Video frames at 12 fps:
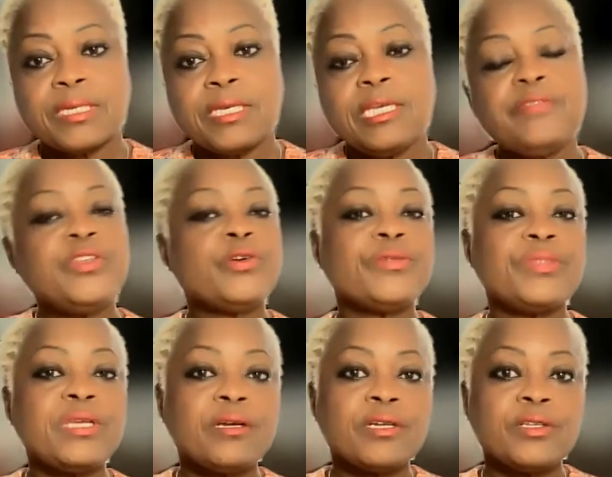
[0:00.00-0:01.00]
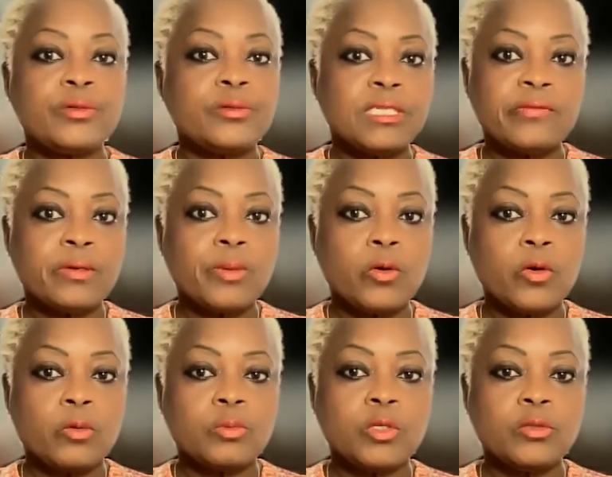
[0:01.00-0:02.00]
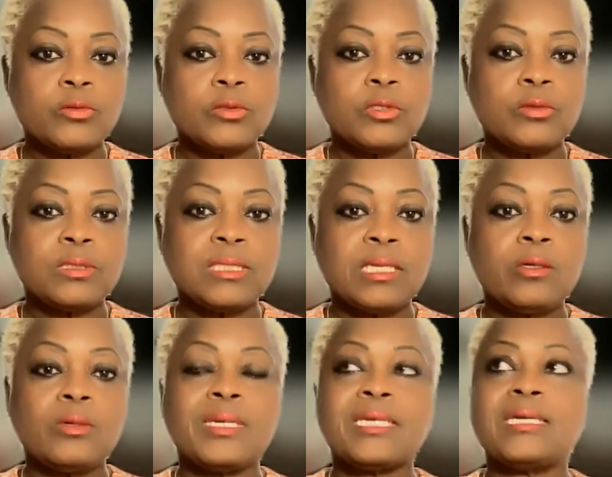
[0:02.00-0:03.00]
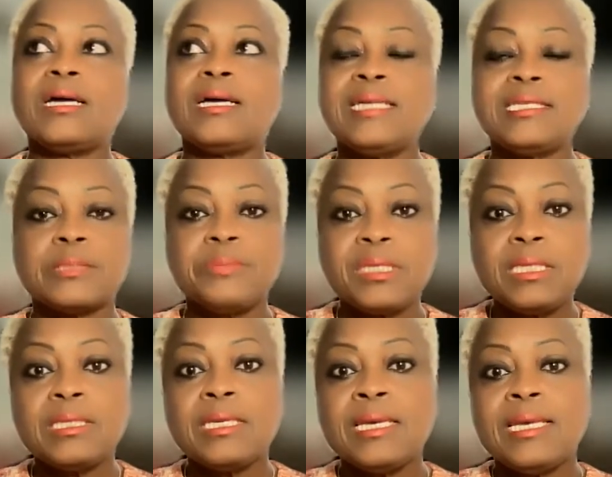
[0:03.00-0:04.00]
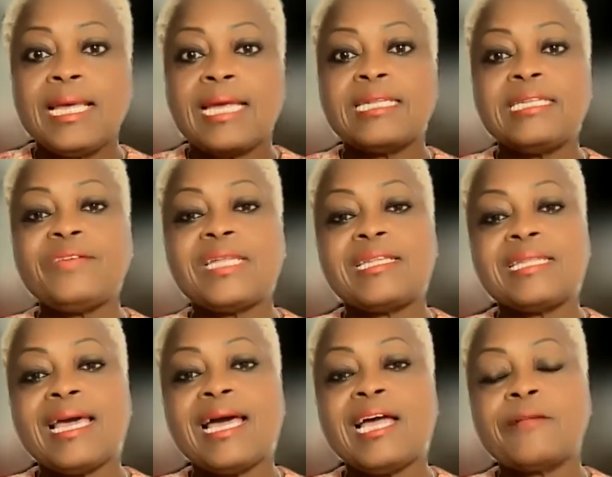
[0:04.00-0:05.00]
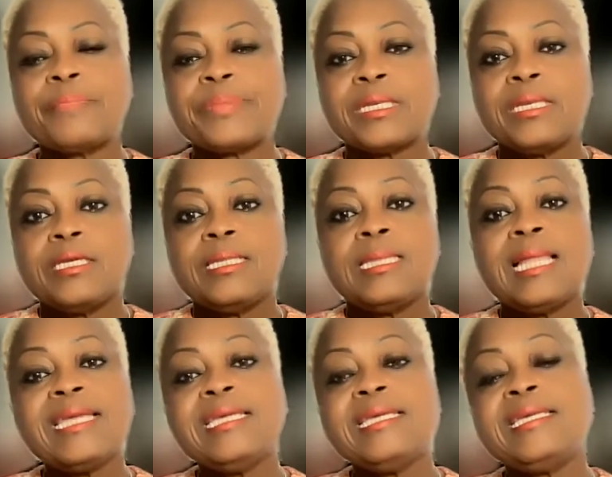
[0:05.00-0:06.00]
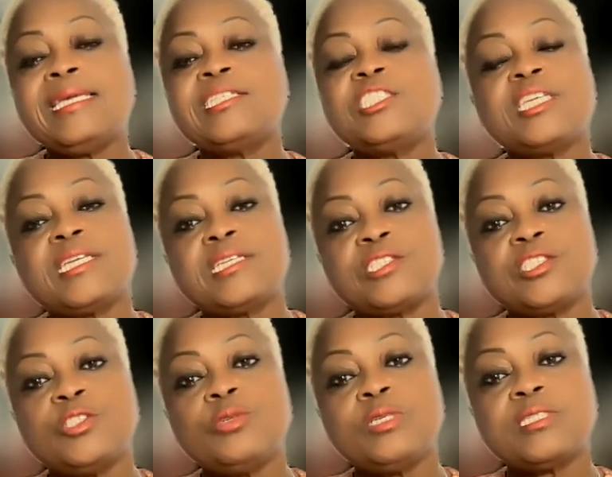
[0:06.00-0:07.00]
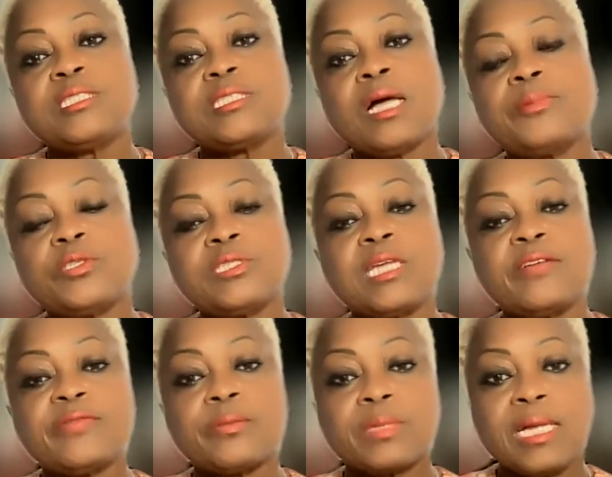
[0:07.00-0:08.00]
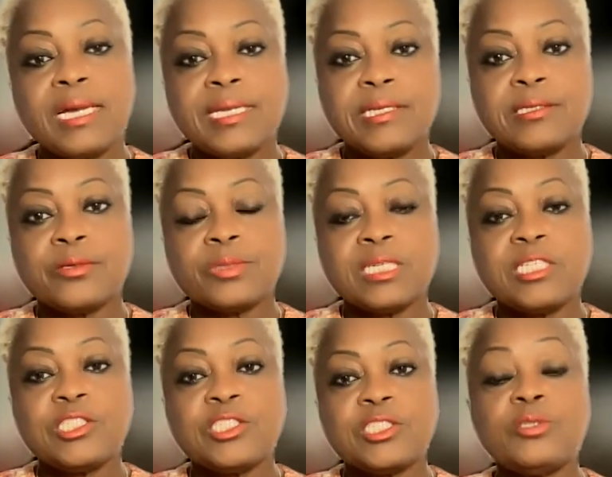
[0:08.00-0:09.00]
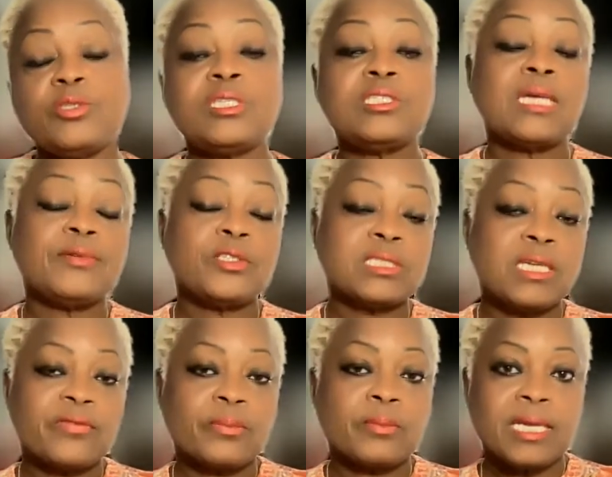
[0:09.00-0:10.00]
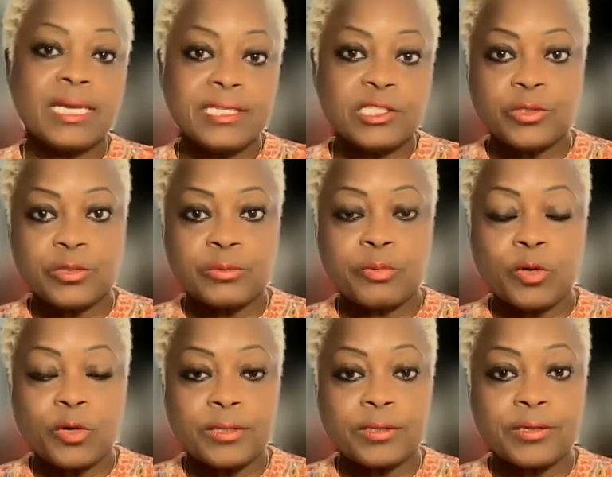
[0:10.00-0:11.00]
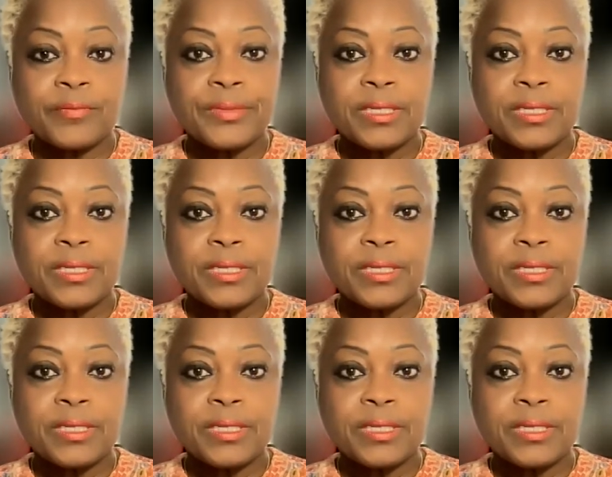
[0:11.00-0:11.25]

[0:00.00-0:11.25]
If you're there, don't give up hope. Don't say, oh my God, that's me, and leave it at that. Lying can change. You can stop yourself from lying in a relationship. You can stop yourself from lying to your partner.